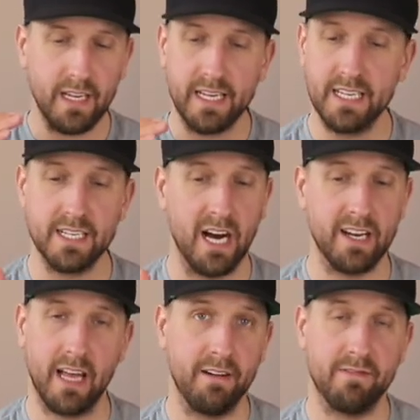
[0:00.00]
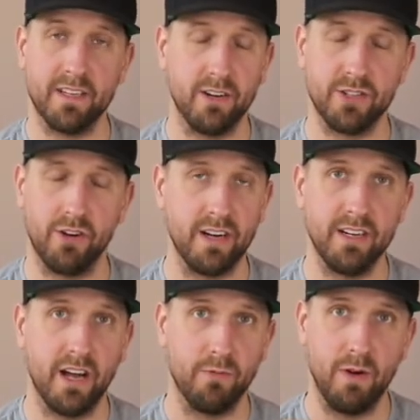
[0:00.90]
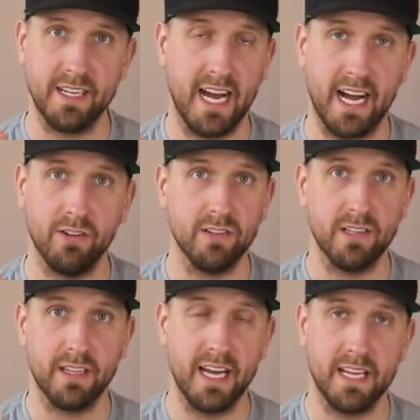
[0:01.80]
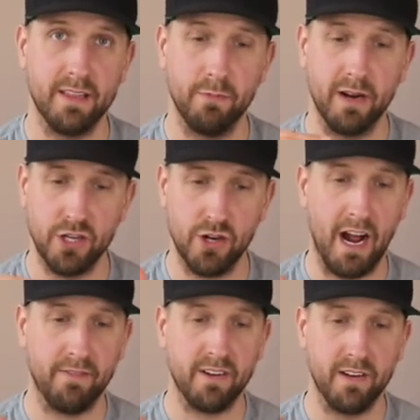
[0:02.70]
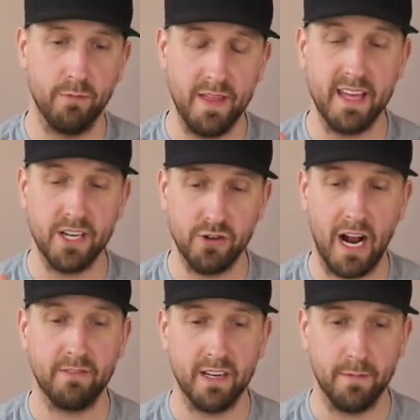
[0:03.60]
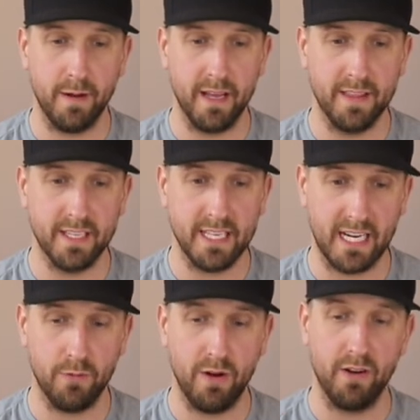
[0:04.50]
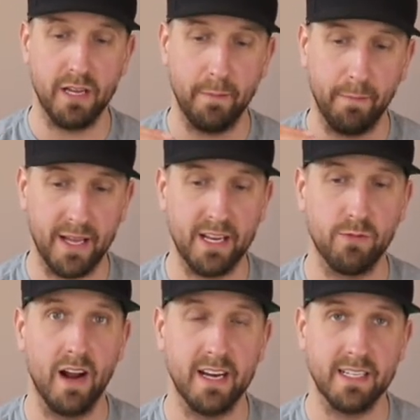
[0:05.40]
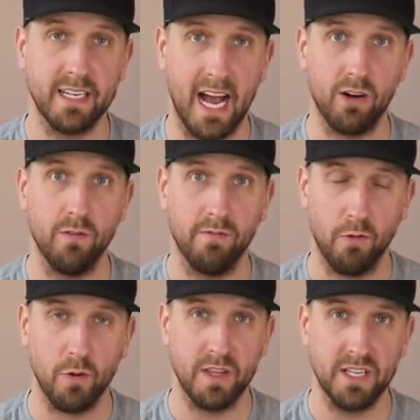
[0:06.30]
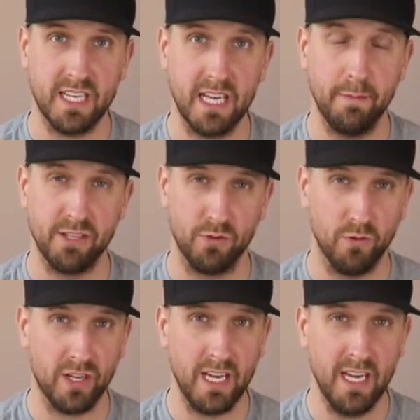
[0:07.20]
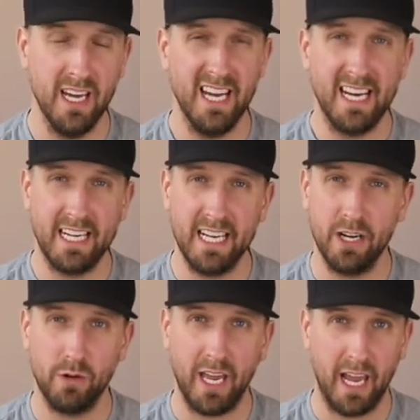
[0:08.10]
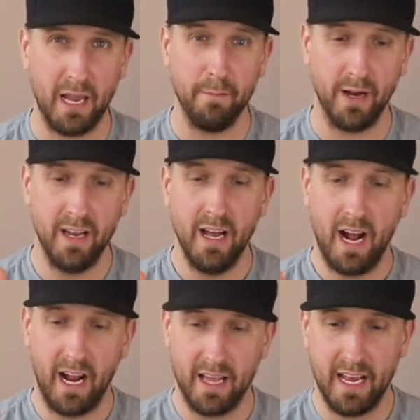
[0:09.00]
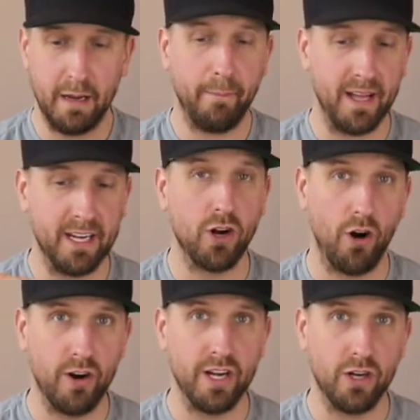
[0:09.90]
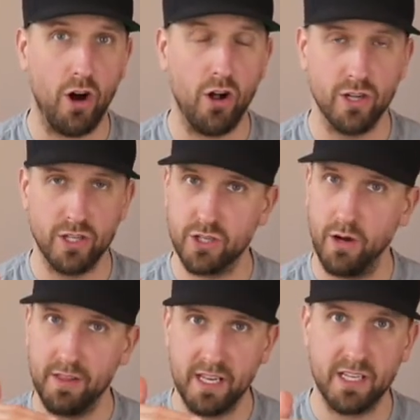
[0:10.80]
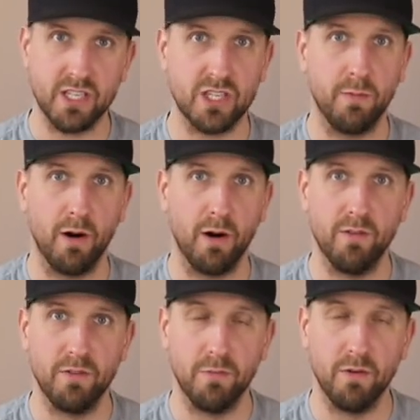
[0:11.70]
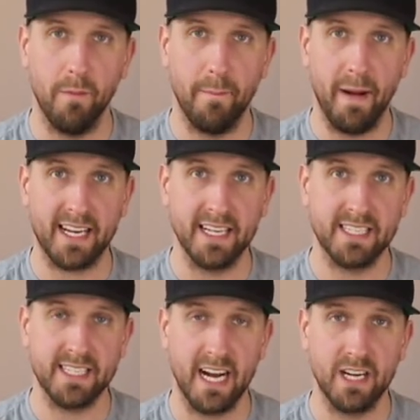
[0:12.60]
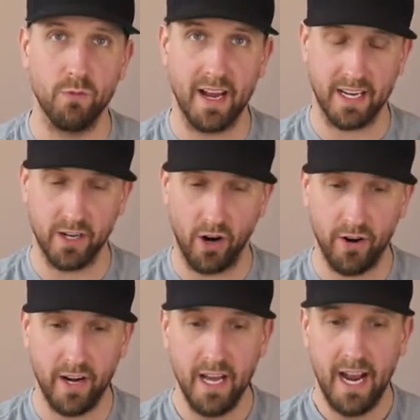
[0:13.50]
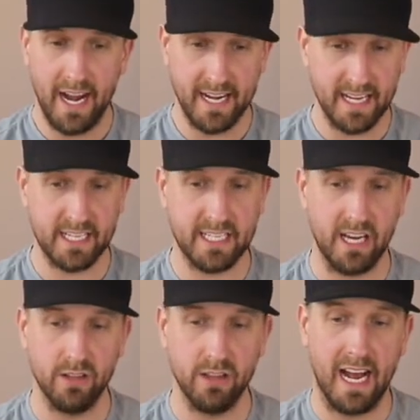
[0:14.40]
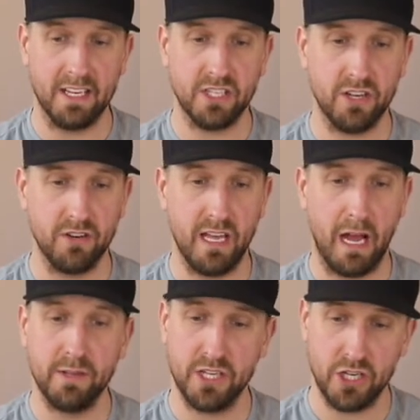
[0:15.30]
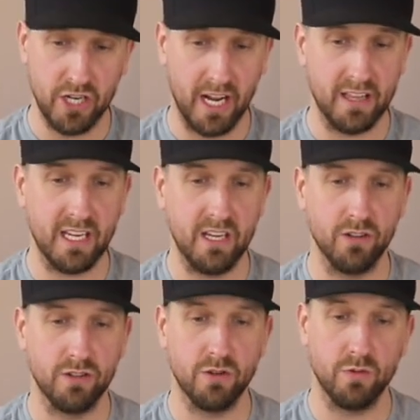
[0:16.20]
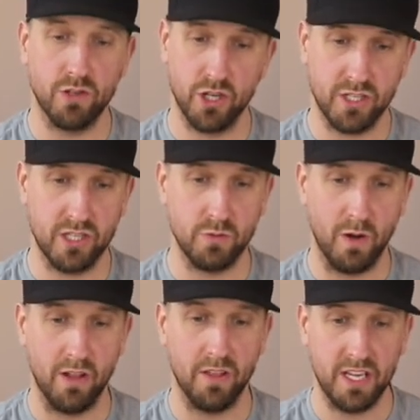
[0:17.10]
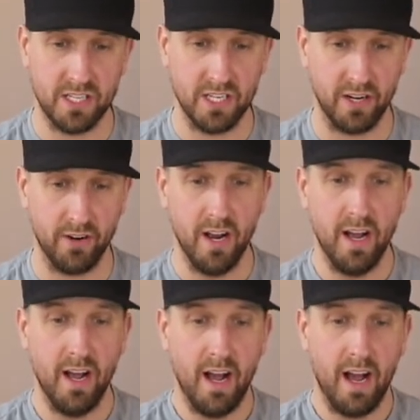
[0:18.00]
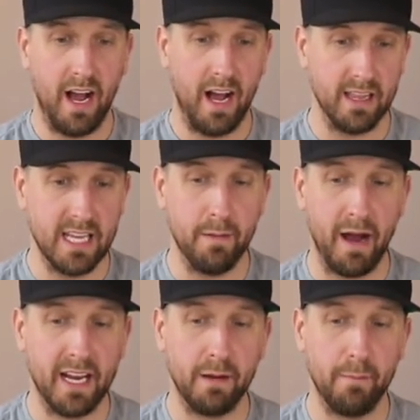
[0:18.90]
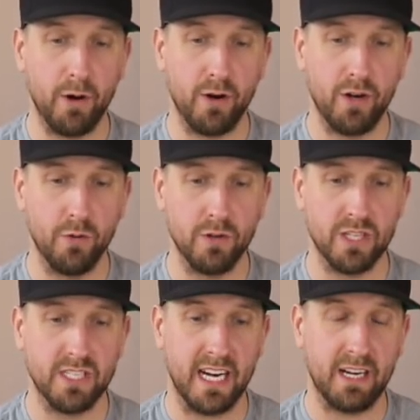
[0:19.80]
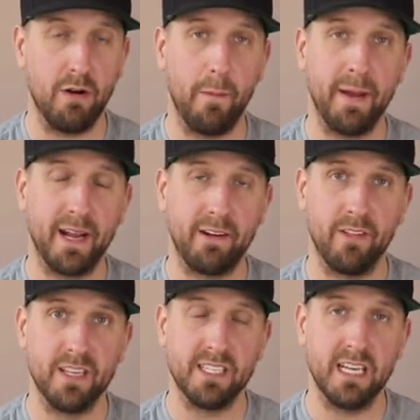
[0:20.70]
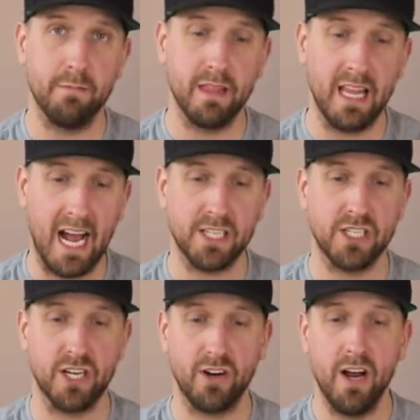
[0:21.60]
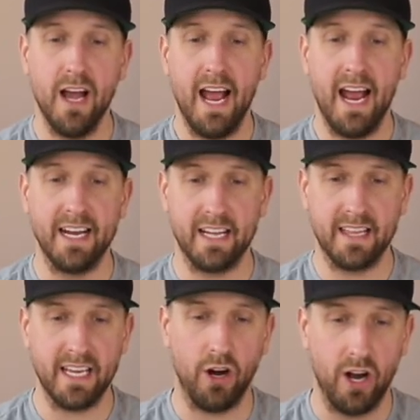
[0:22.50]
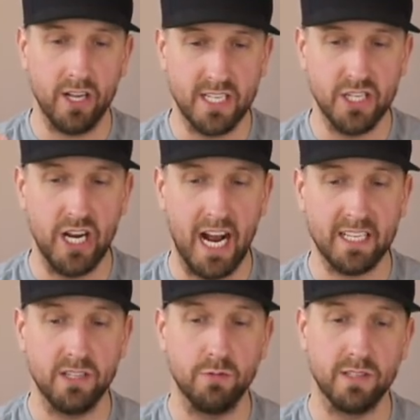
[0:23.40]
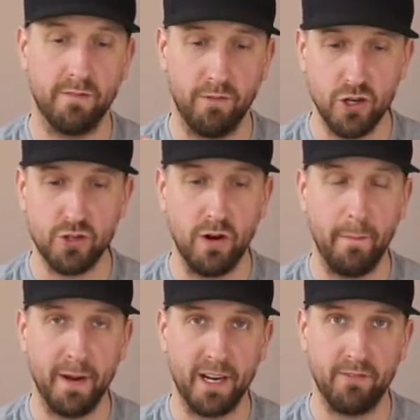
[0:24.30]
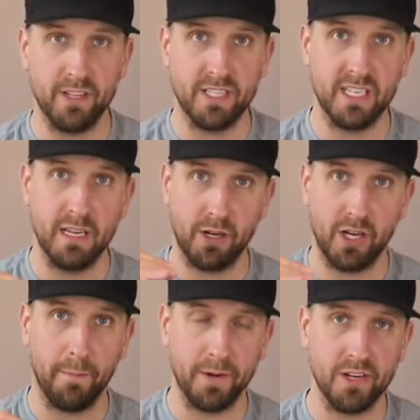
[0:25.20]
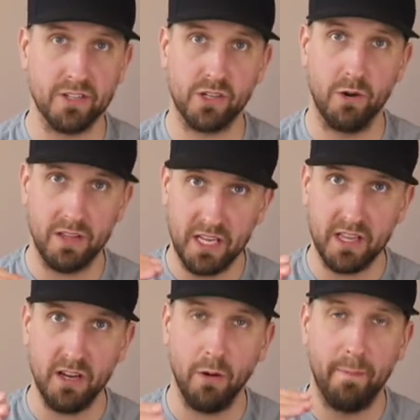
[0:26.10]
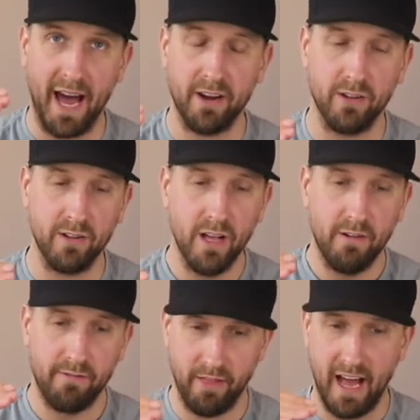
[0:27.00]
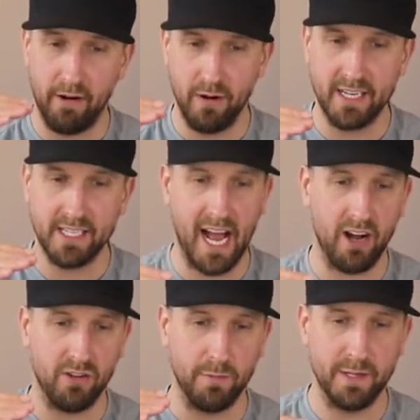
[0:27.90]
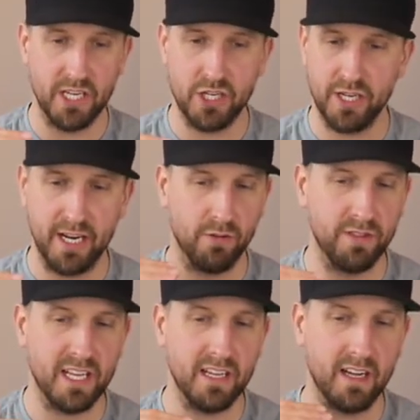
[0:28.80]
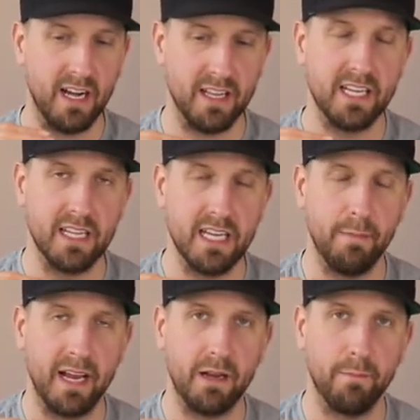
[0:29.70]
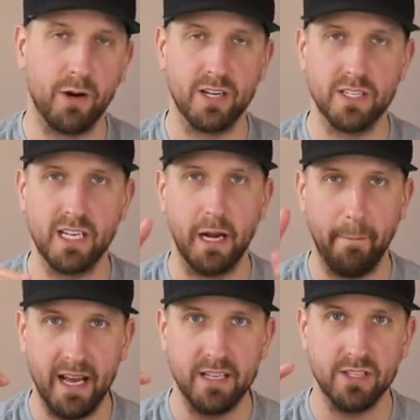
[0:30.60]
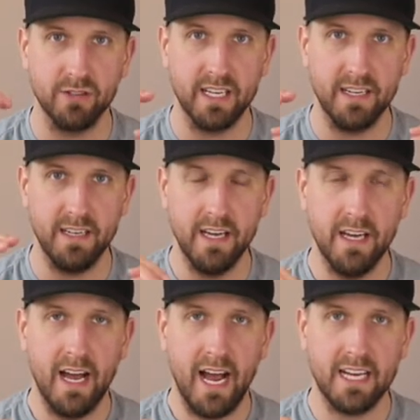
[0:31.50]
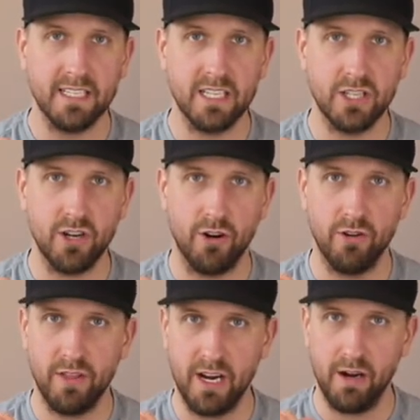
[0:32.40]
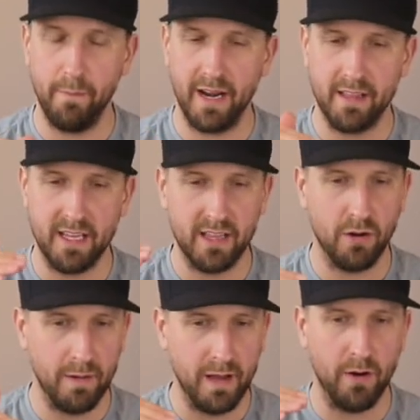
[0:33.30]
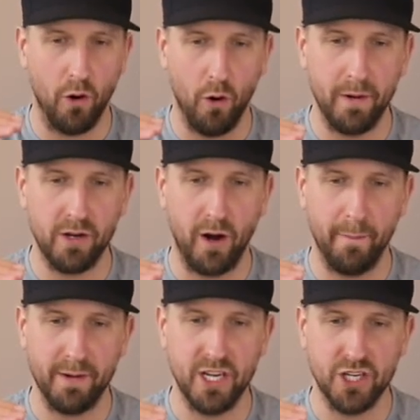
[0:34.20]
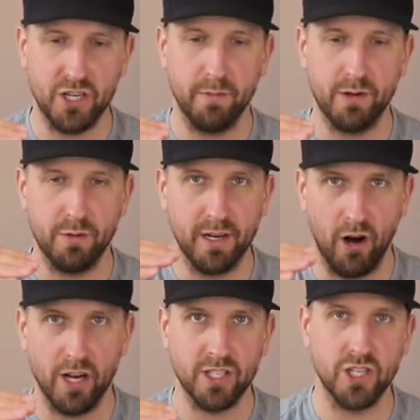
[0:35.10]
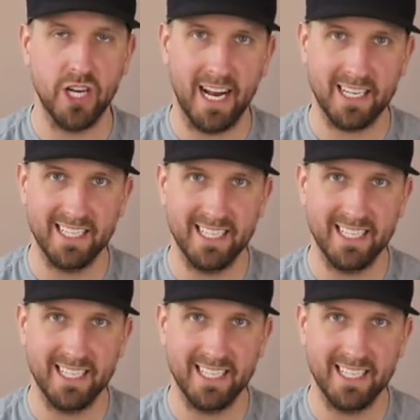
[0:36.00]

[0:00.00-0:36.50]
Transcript: He's not a right tackle. When they drafted him in the second round, he played right tackle for this team as a rookie. He did okay, but he played guard in college, so I think it's a smart move to move him back inside to right guard, and he excelled last year in that position. I think he'll do just as well this year. Liam Eichenberg, who was a second round pick for this team last year, and I think Austin Jackson, who was a first round pick for this team a couple years ago, I think they'll battle for that right tackle position. I think Liam Eichenberg is kind of penciled in as the starter there, but I think there'll be an open competition between Austin Jackson